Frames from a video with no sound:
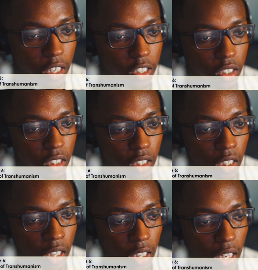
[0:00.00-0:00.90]
content of
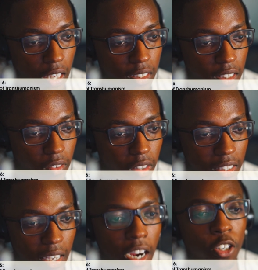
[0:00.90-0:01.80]
the entire
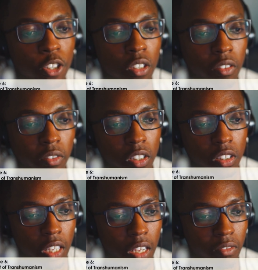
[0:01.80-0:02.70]
universe, and with that,
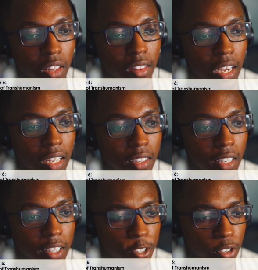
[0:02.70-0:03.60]
they could traverse
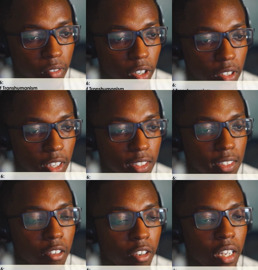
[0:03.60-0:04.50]
accelerating
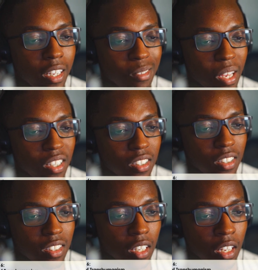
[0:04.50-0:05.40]
expansions of
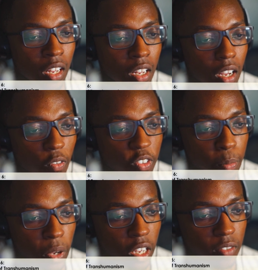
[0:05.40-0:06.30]
space.
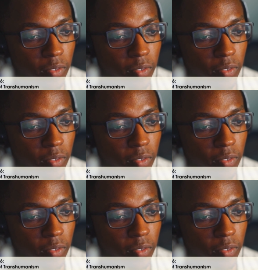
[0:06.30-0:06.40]
Furthermore,